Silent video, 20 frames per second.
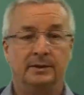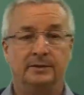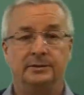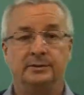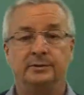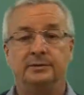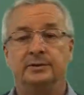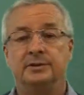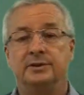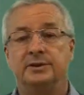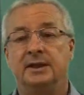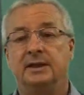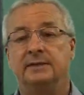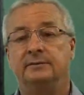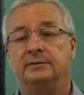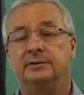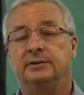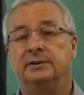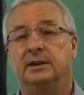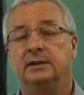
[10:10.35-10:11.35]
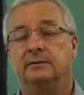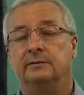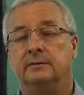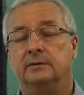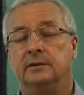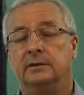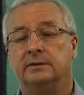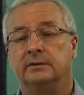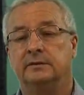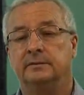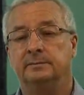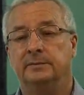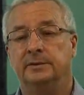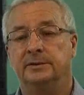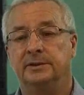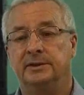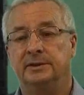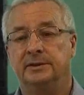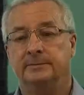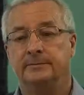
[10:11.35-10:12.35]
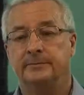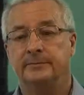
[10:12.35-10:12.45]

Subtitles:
you can save yourself a lot of money.